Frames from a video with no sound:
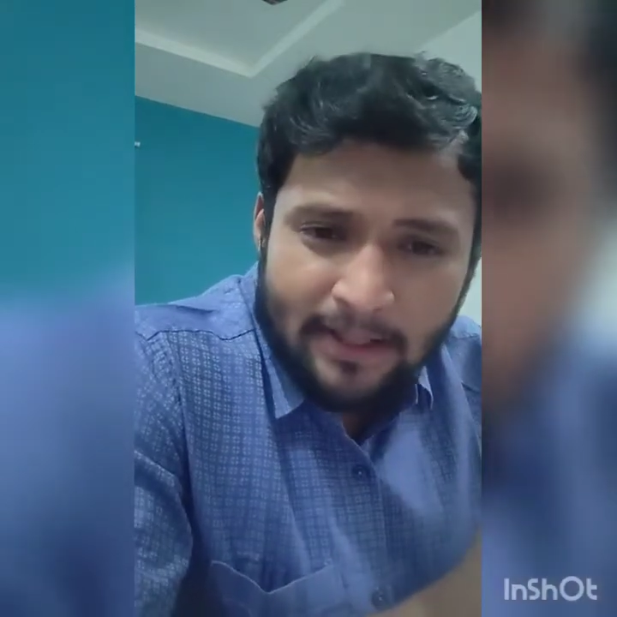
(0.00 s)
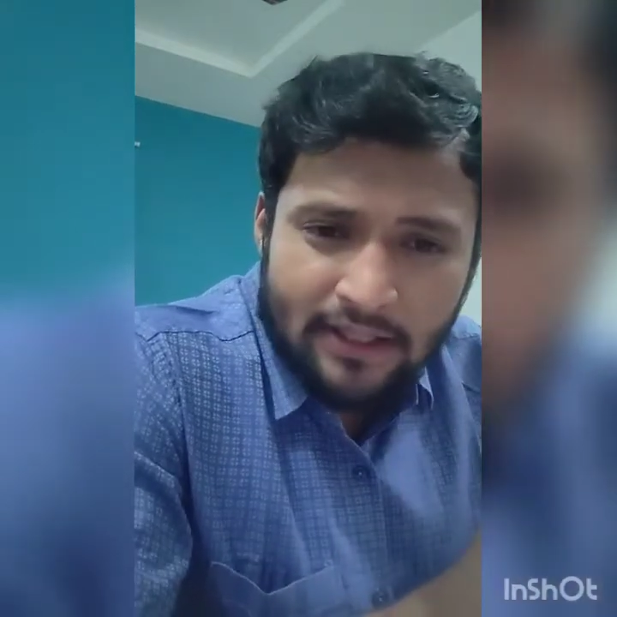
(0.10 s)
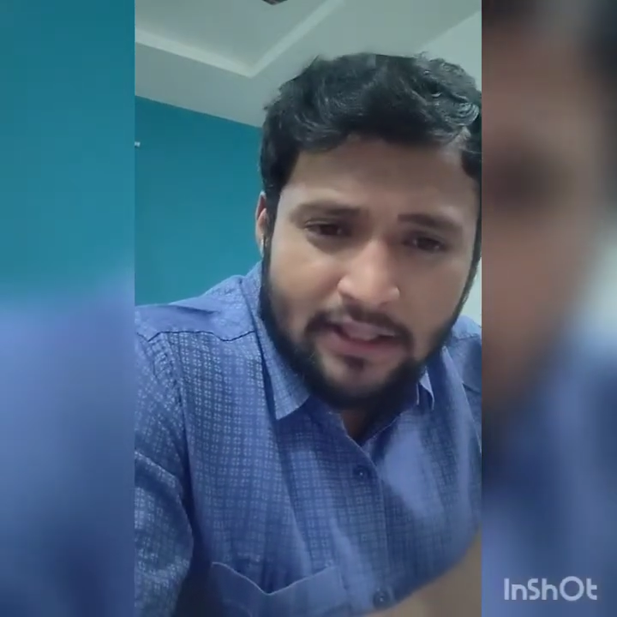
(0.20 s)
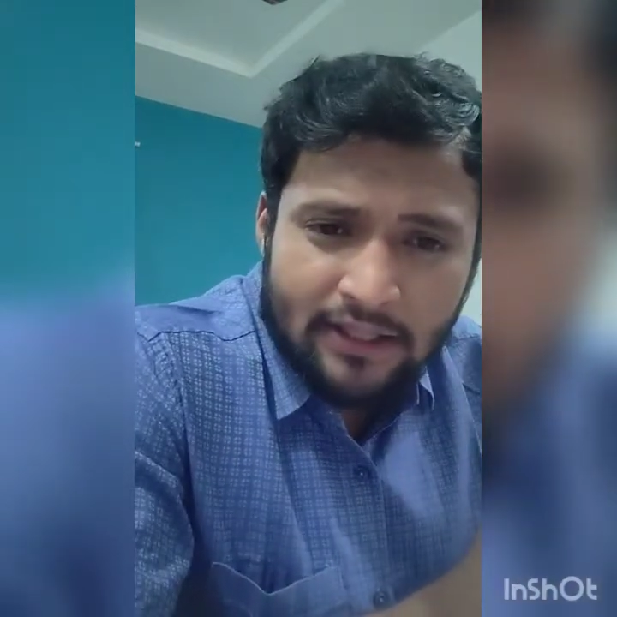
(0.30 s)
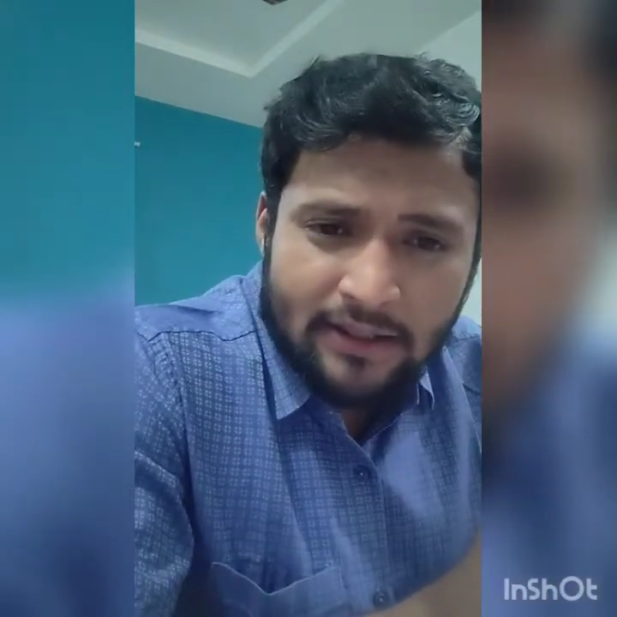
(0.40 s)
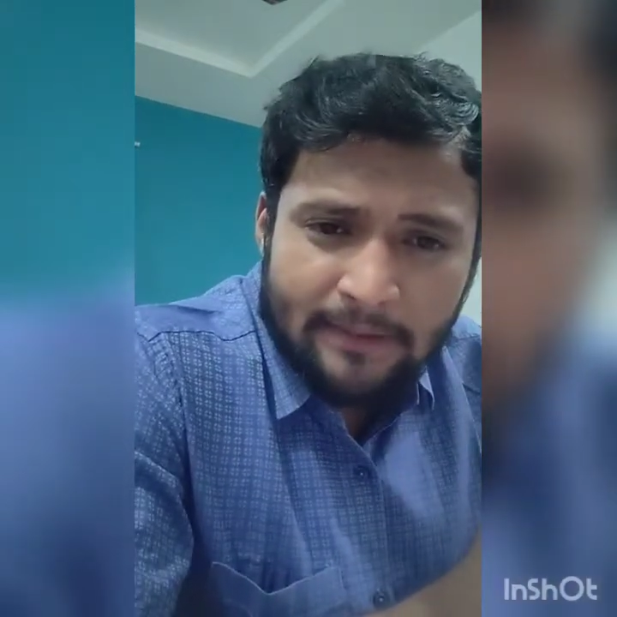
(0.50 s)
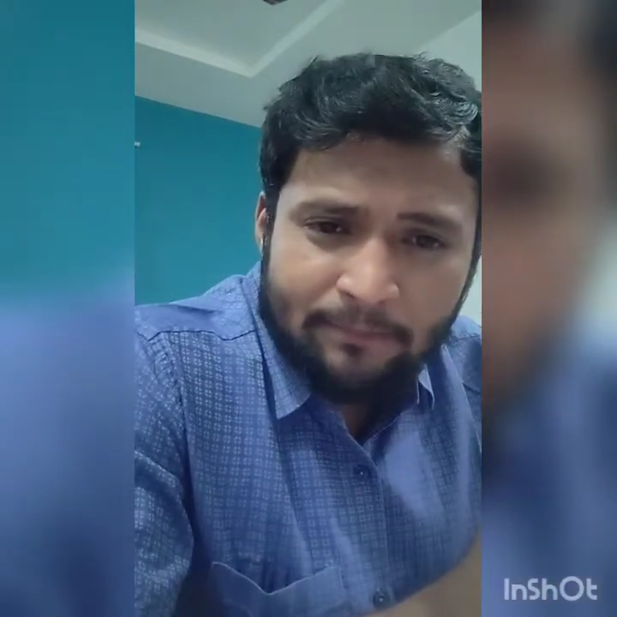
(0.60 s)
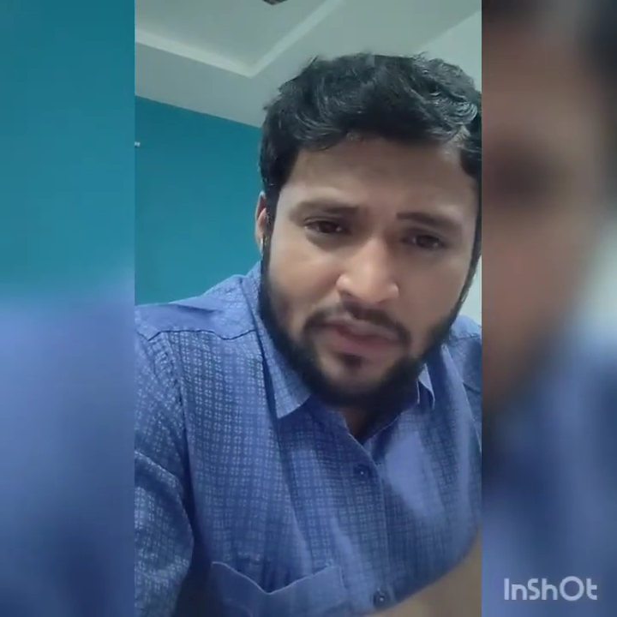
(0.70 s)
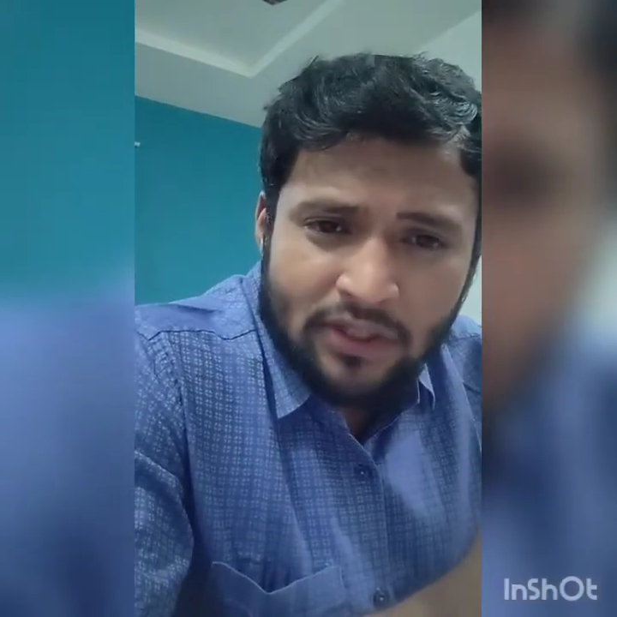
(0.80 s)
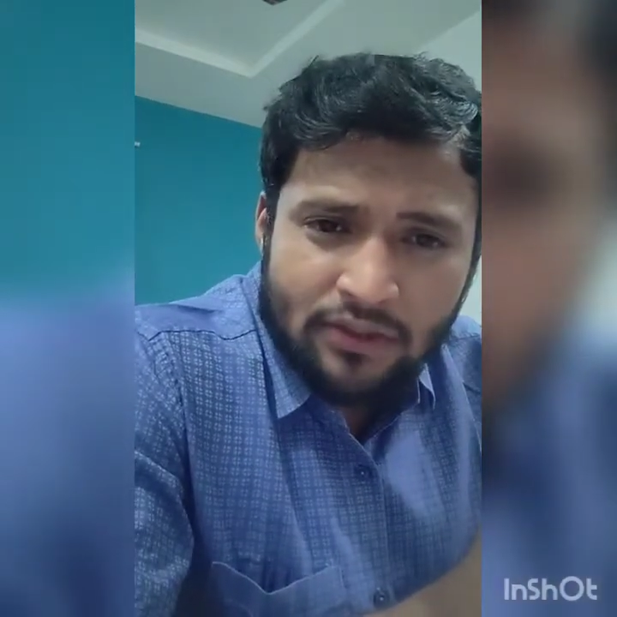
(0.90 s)

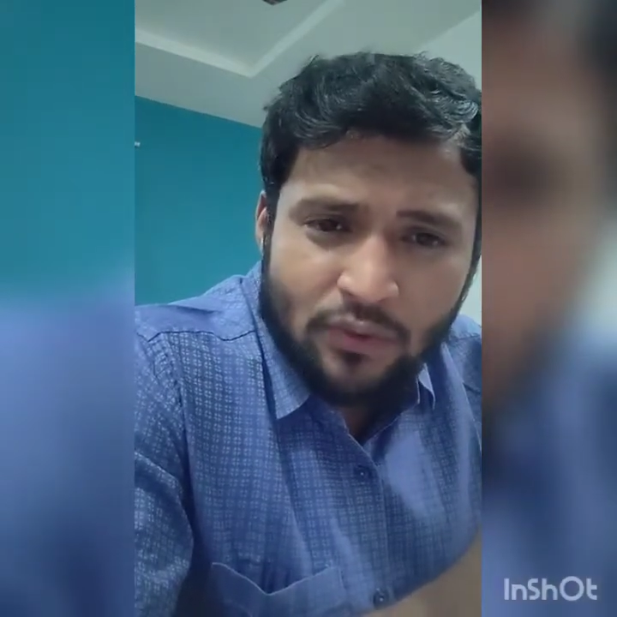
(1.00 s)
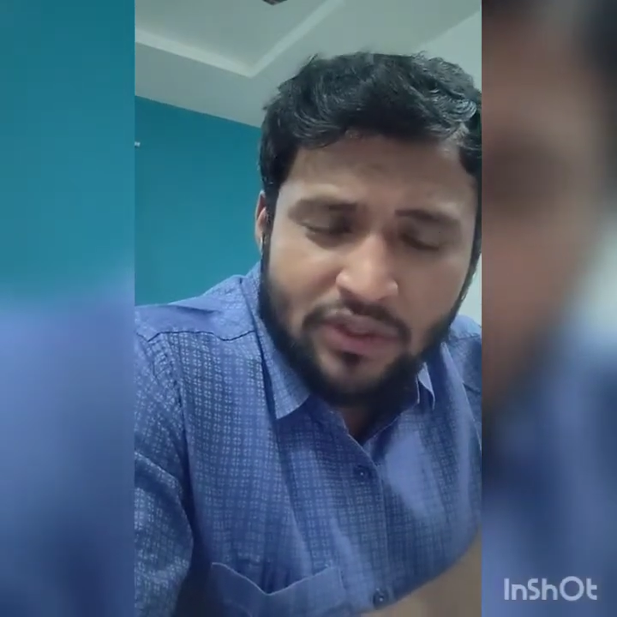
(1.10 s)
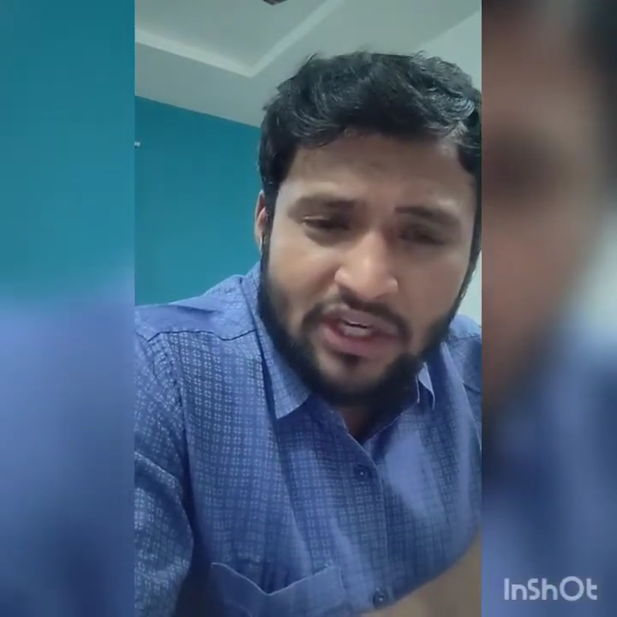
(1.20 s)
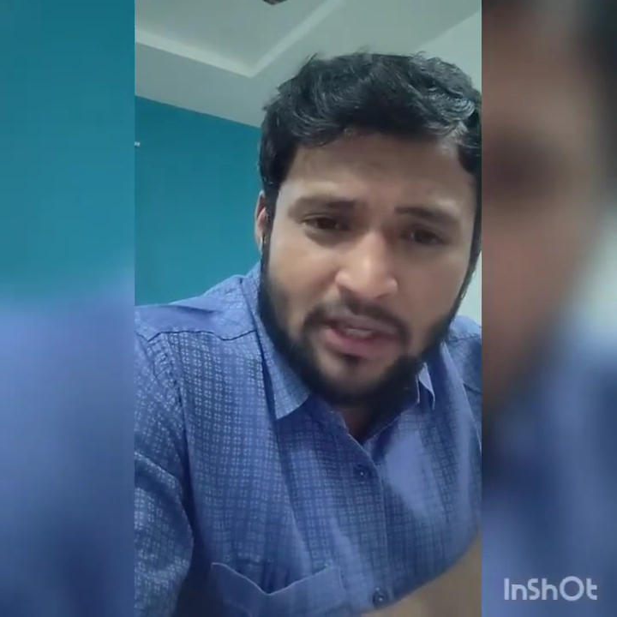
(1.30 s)
to the